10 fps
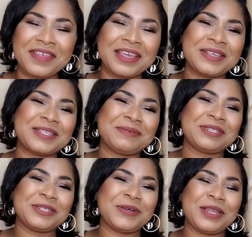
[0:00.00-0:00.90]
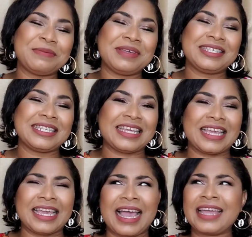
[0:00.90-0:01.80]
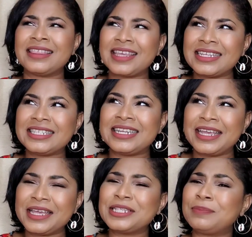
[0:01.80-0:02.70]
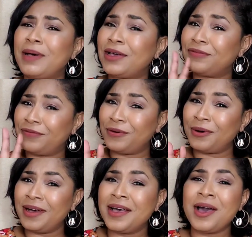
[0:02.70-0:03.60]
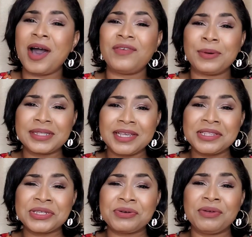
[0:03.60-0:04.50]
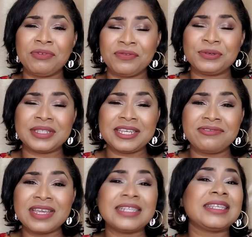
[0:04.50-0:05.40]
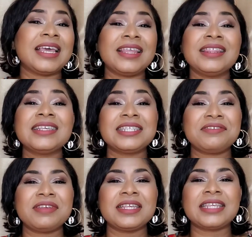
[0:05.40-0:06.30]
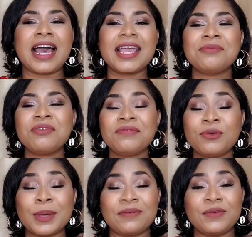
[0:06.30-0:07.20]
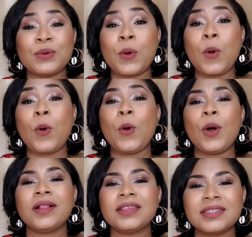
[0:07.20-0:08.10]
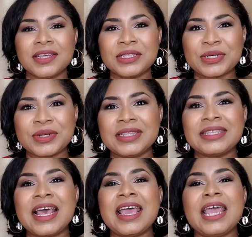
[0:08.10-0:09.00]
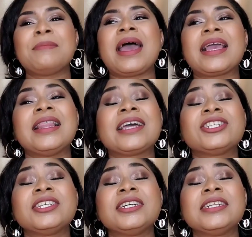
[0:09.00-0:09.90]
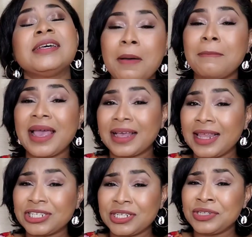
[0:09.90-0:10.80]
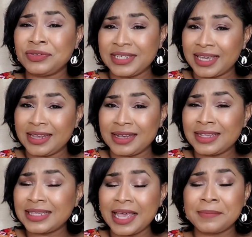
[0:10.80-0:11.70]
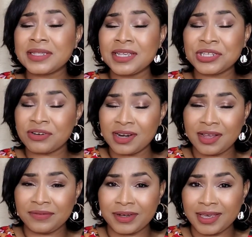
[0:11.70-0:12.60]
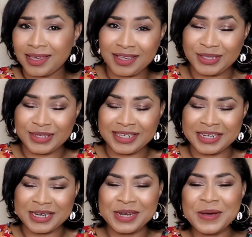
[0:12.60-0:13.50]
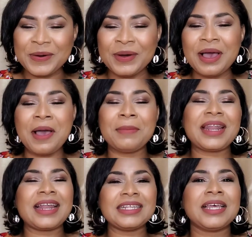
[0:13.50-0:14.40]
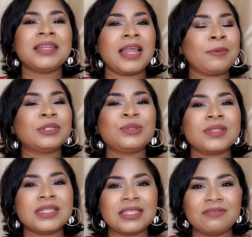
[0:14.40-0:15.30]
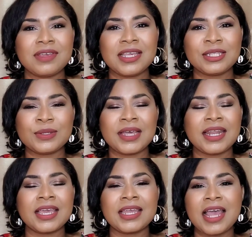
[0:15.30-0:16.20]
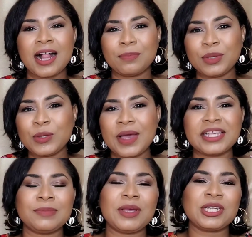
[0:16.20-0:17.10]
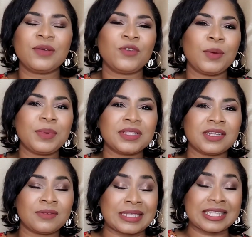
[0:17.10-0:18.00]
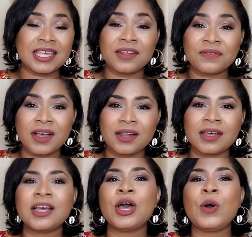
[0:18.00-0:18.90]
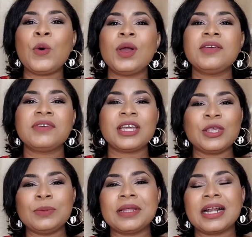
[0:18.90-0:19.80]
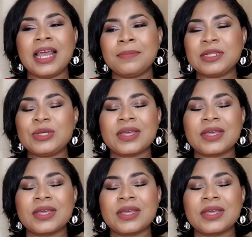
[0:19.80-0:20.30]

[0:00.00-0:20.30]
Thank you so much for joining me today. I think today is part 4 of our sunscreen review series. In this series, I am reviewing for you all the sunscreens in my collection. My collection is ridiculous. I am a sunscreen lover, in case you didn't know, but I decided that I will do this series so that it can help you, especially if you're a person of skin of color or live in a humid climate.